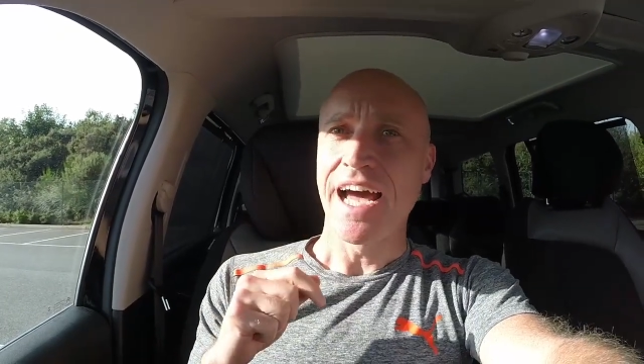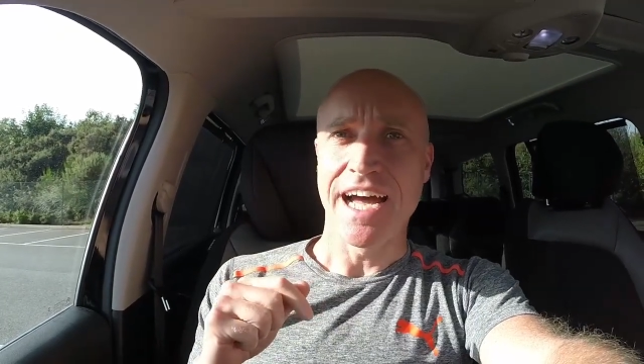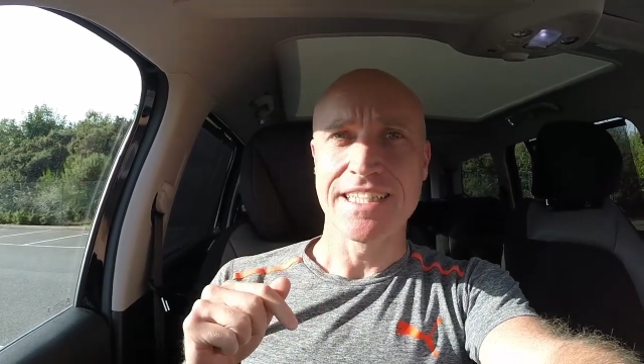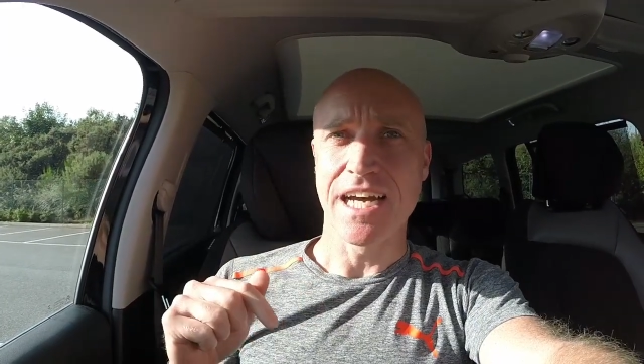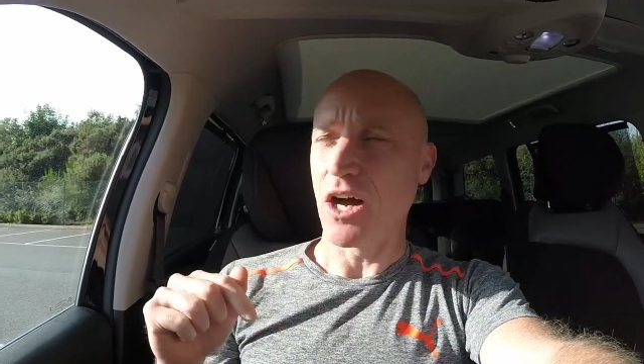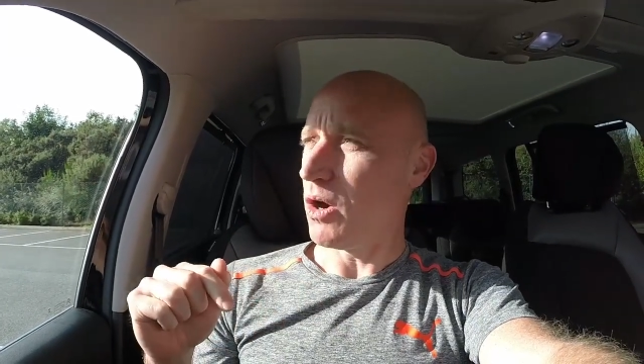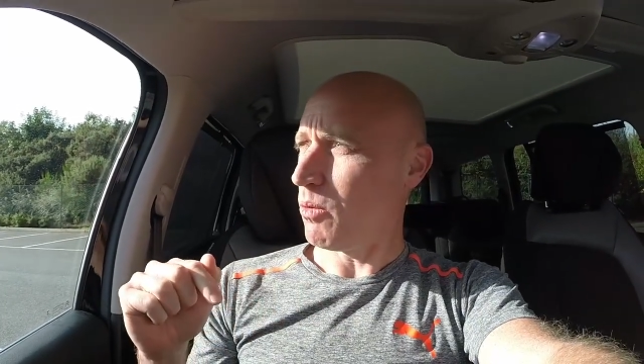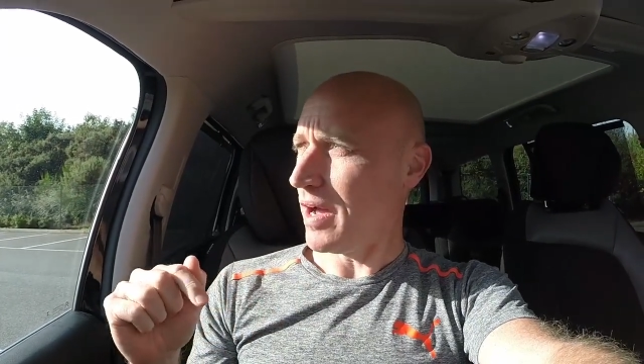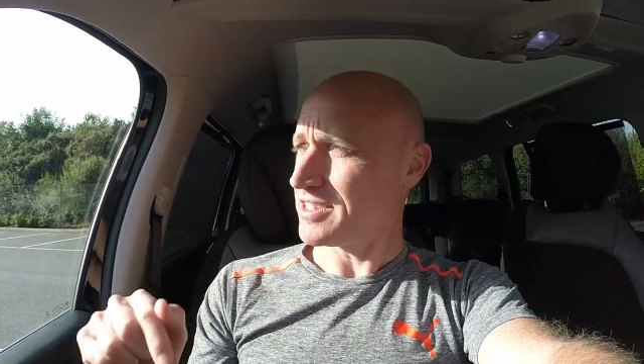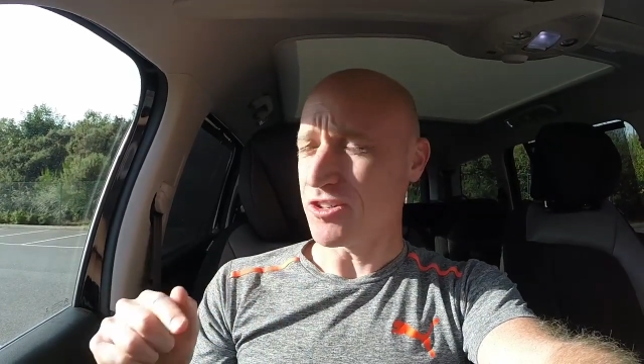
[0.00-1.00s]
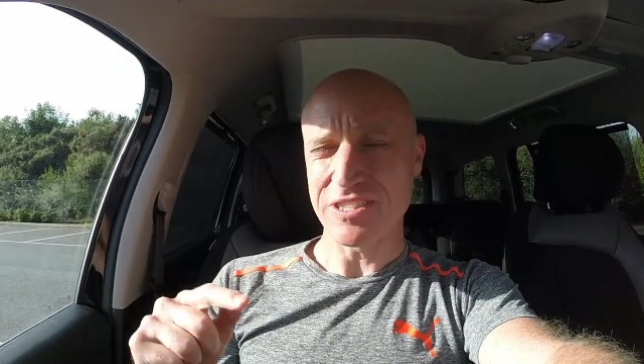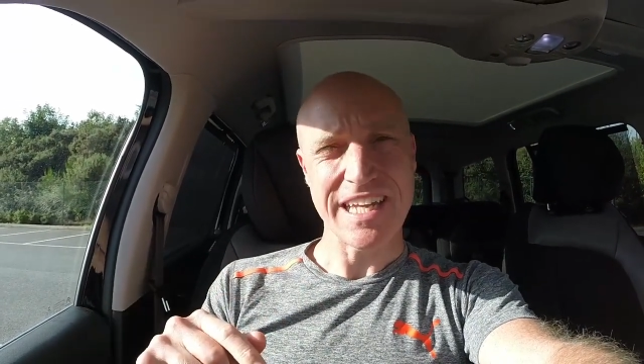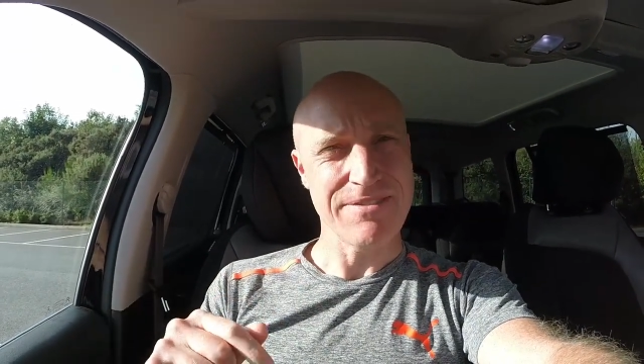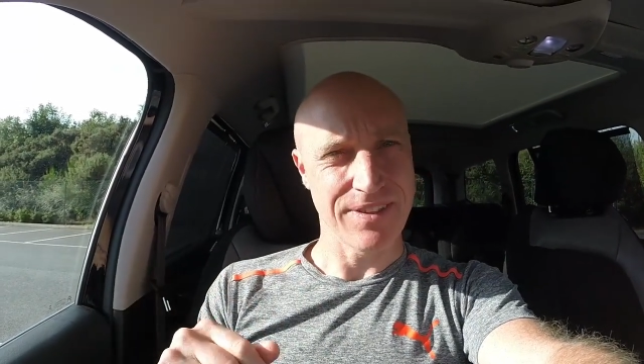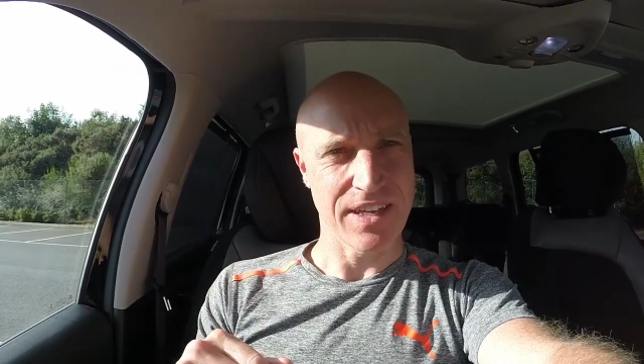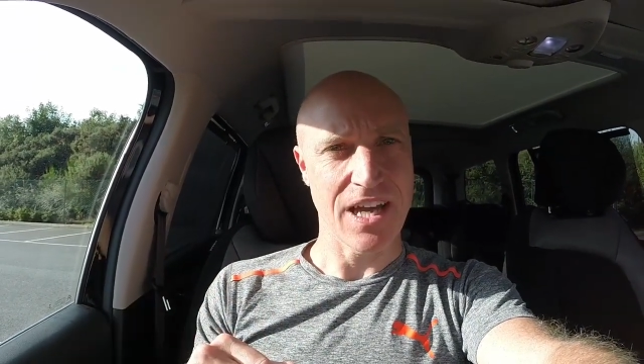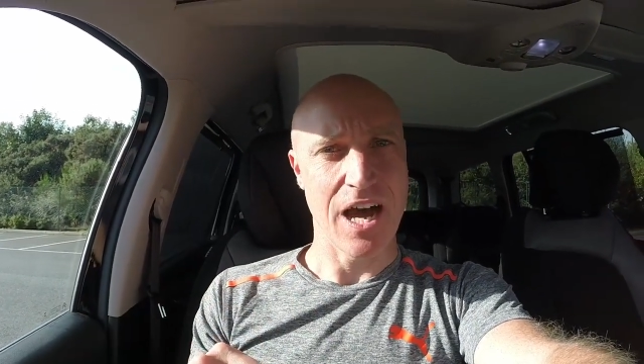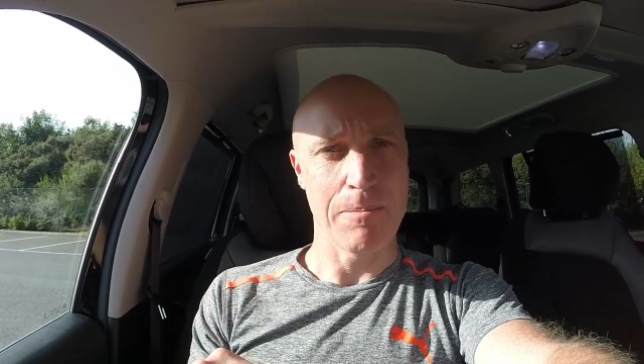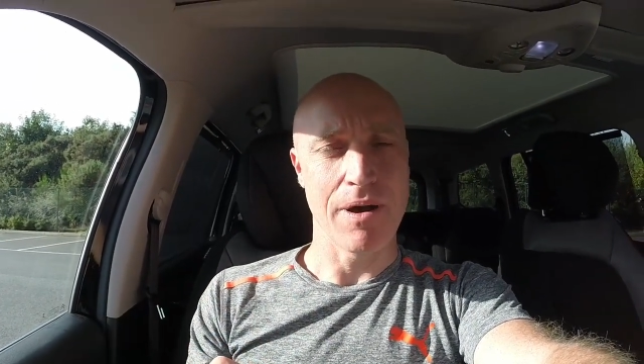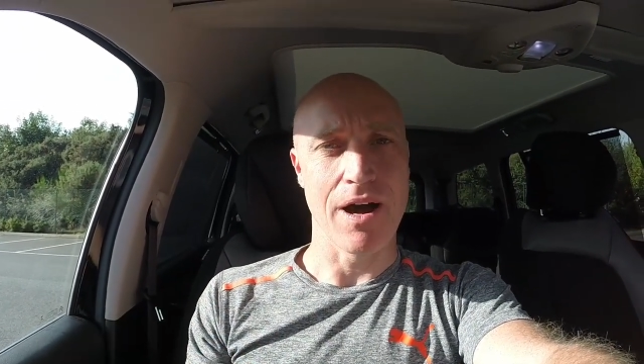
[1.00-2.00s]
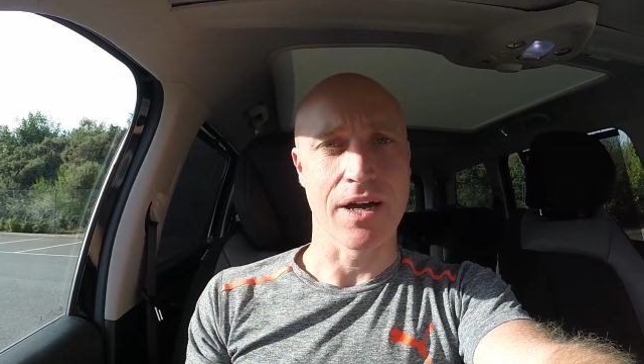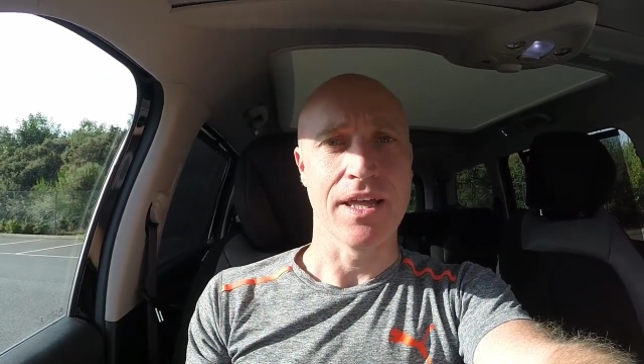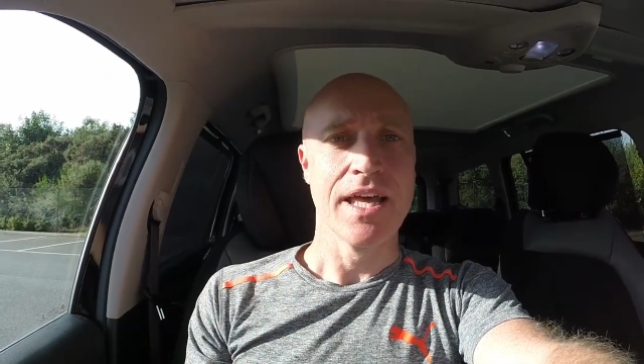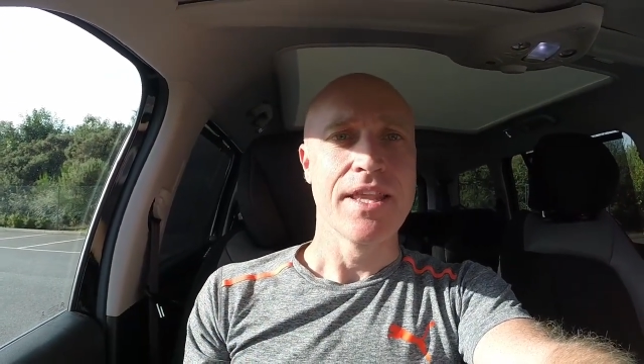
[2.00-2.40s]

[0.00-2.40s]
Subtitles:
and as I was leaving the car park,